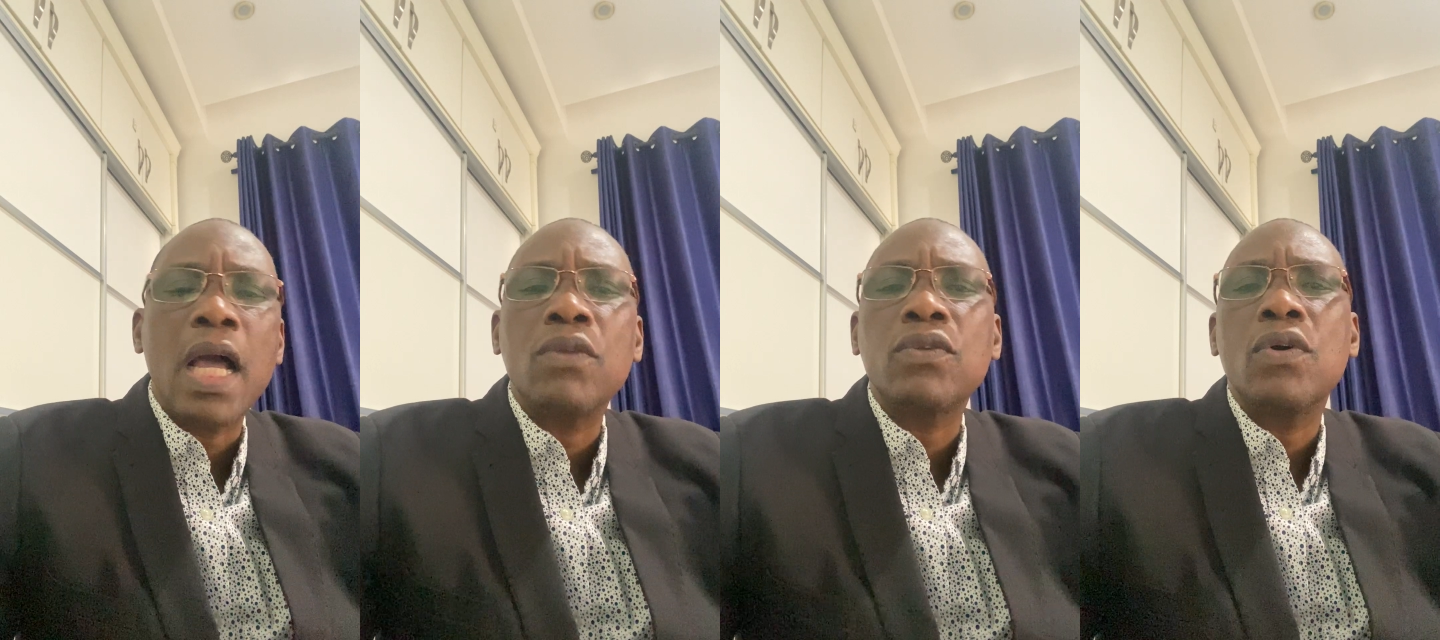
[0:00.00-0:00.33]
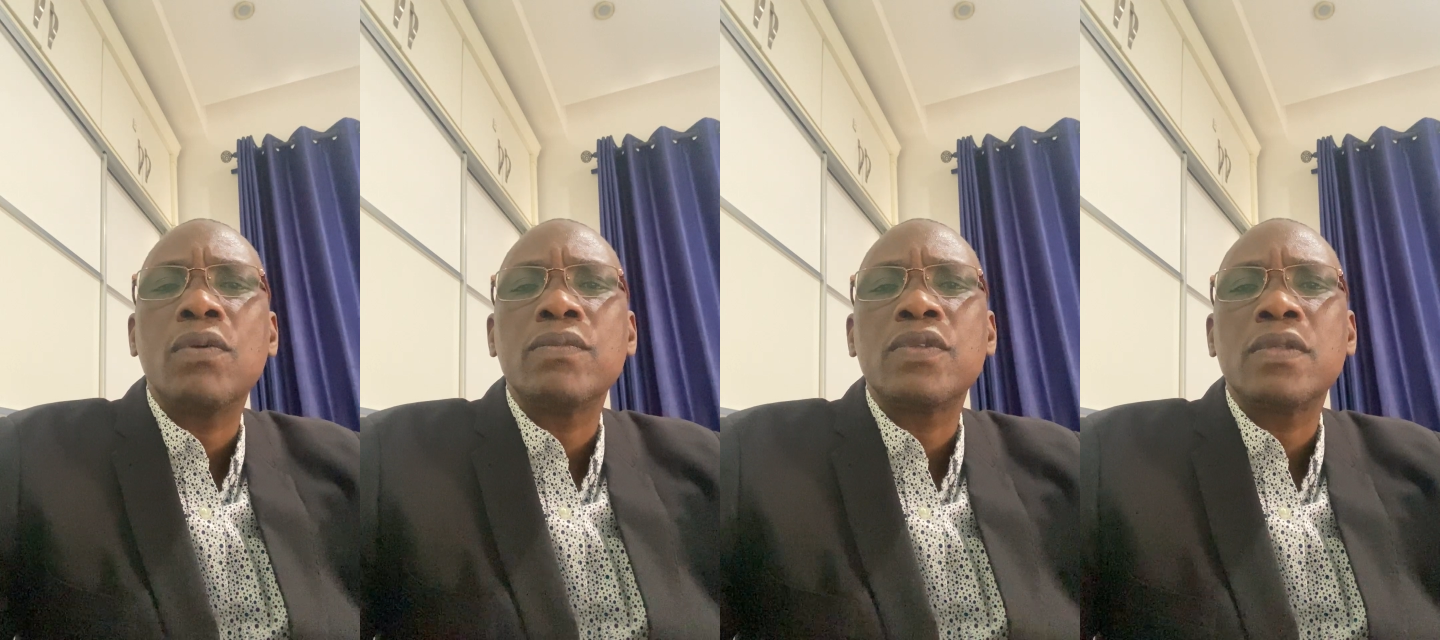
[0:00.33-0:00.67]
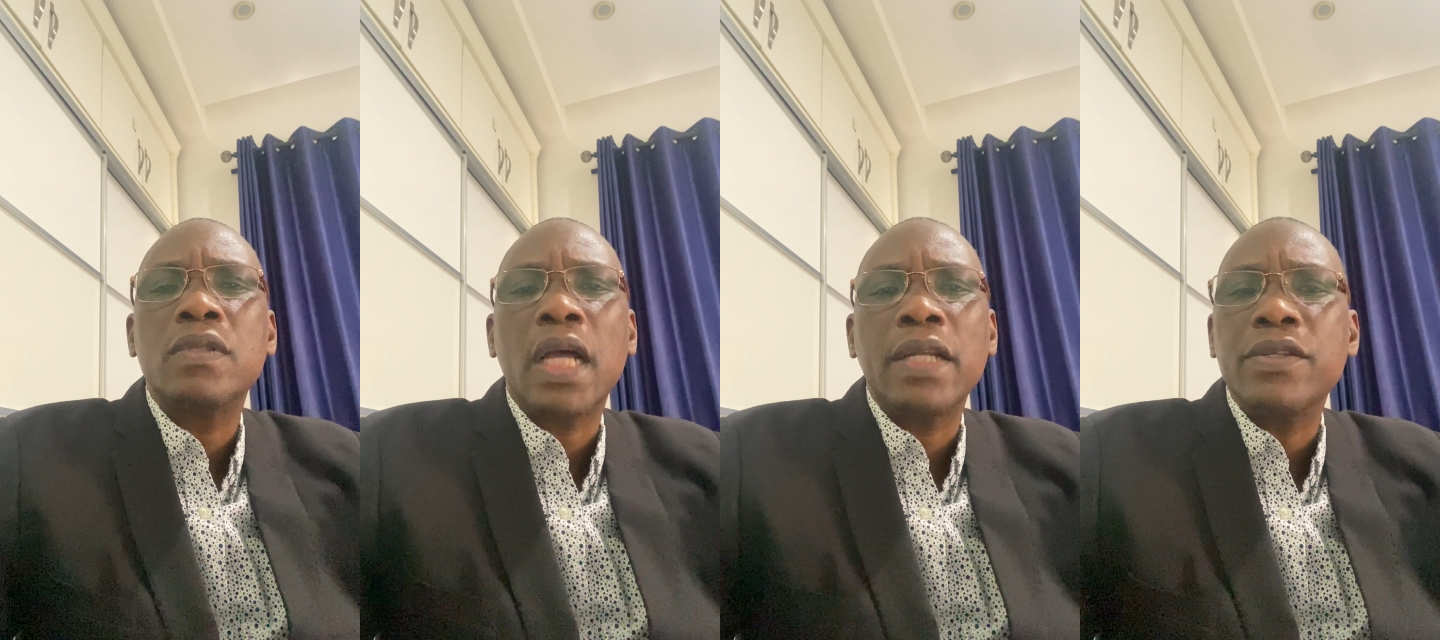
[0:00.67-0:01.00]
outcomes
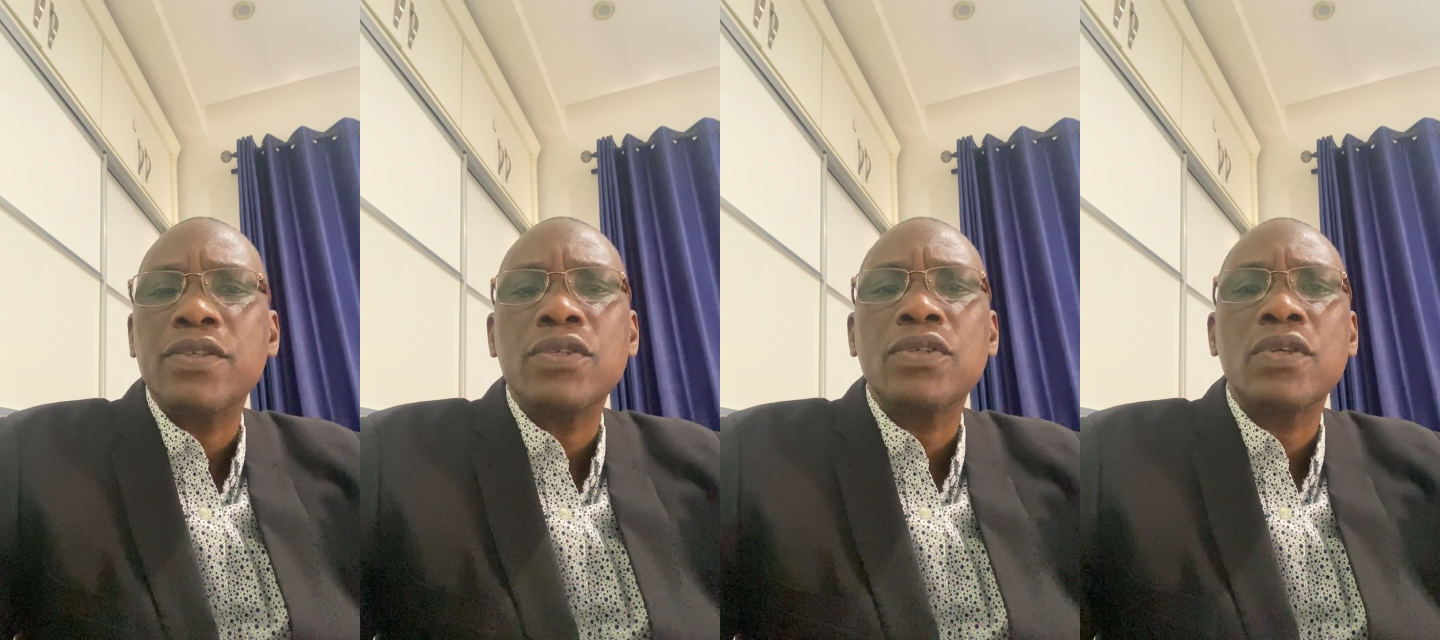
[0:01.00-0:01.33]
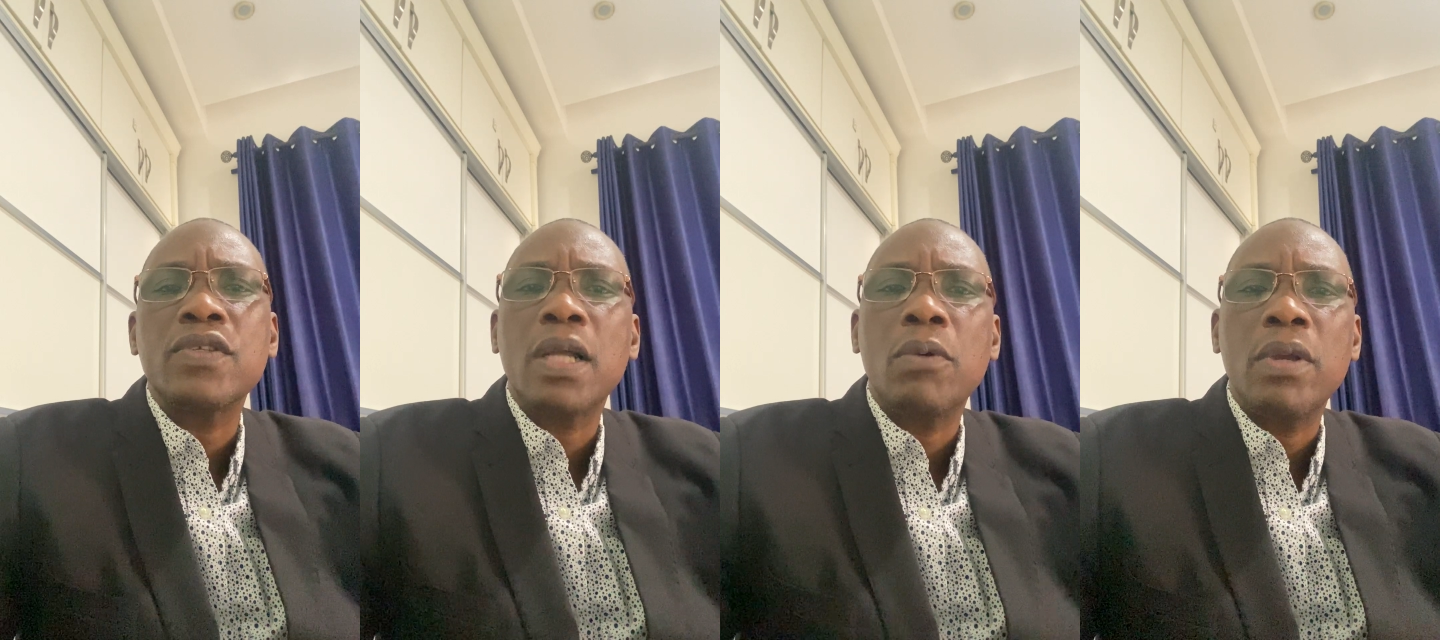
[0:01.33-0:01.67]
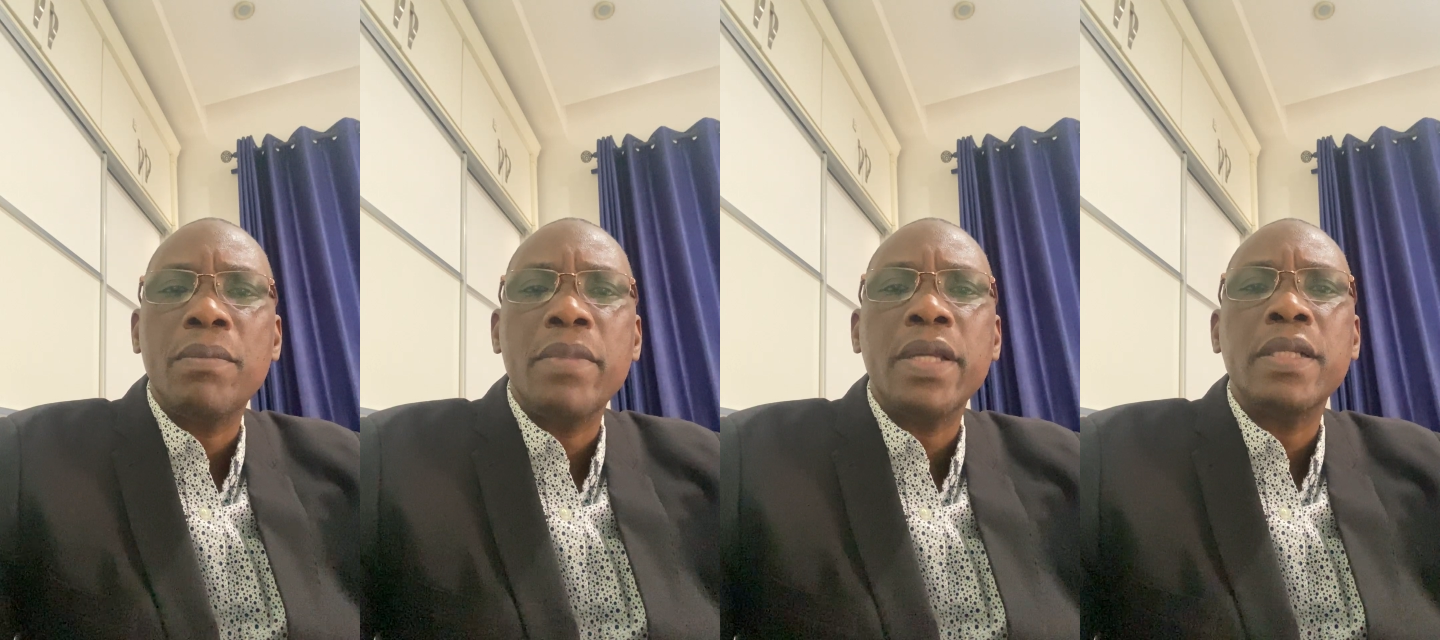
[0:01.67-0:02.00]
and decisions that
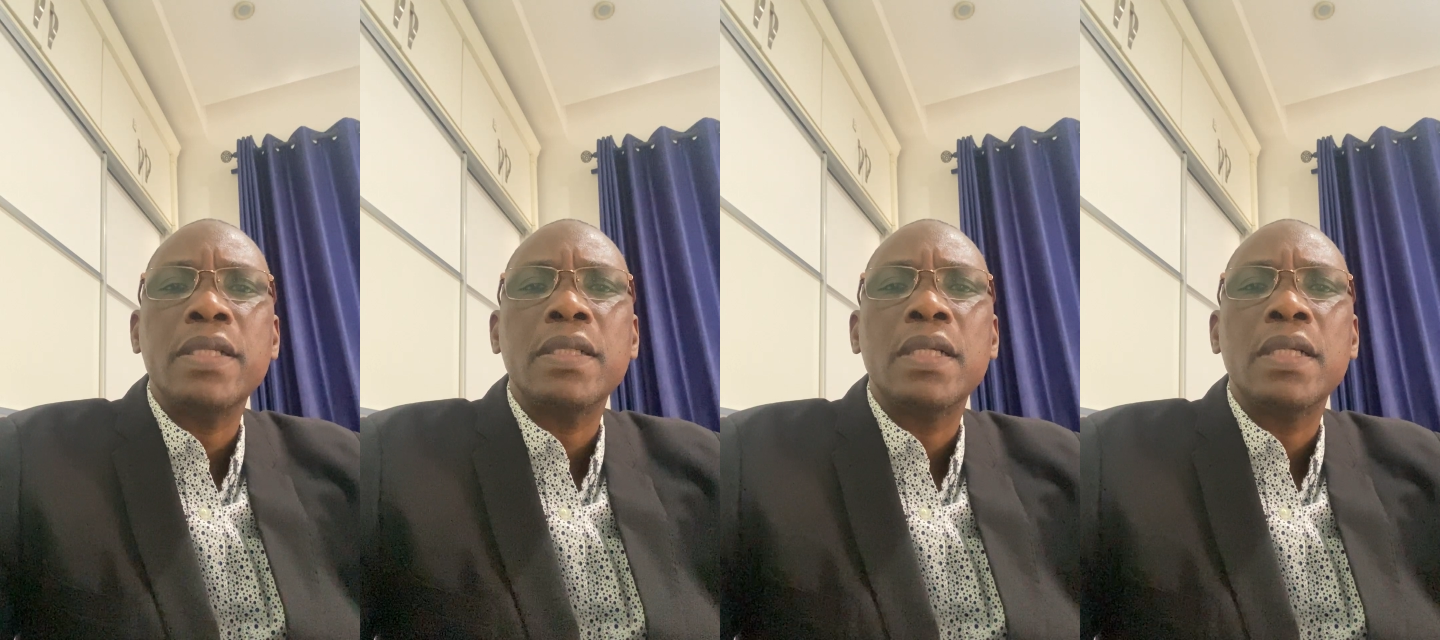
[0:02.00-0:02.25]
were made.